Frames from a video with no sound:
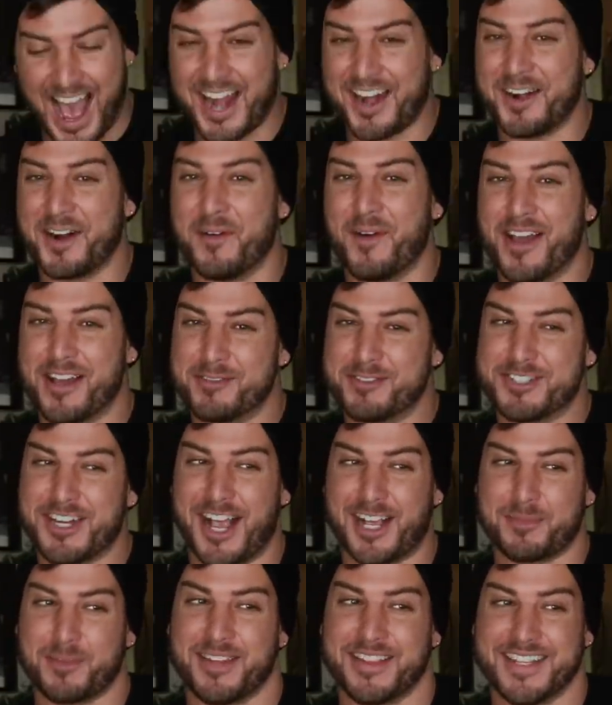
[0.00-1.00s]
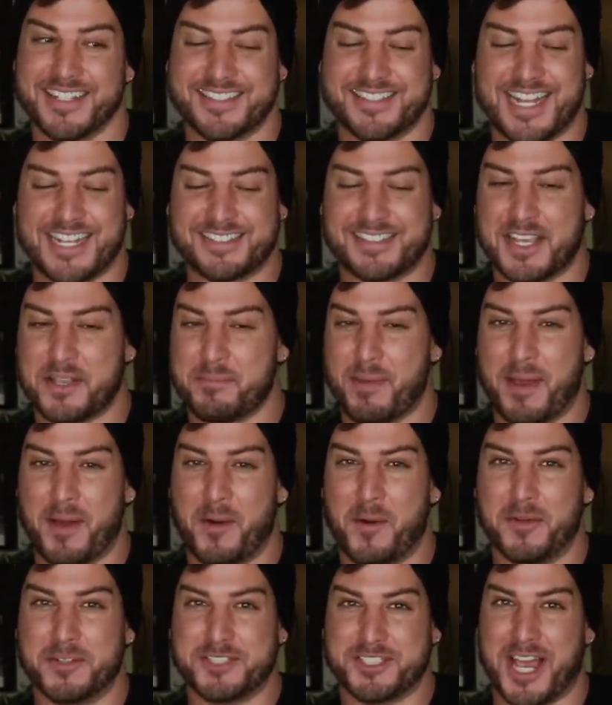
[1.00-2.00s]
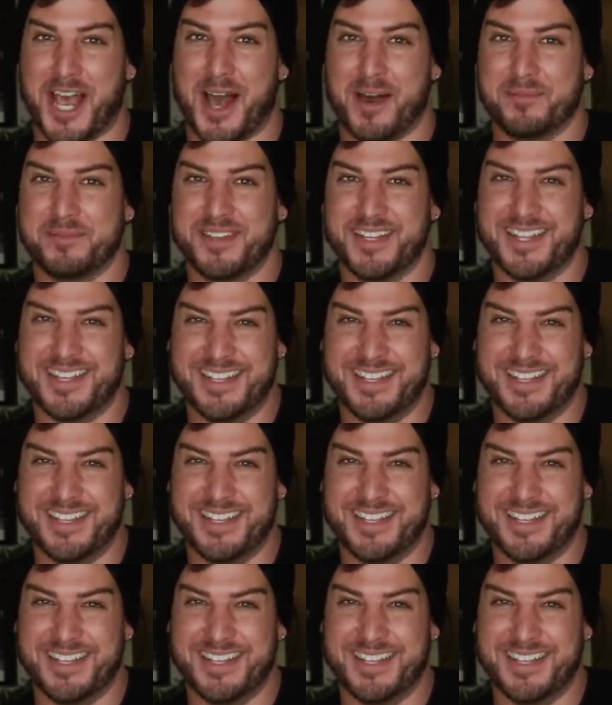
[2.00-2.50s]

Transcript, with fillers: I don't know why I'm shocked by this. That's like my whole job.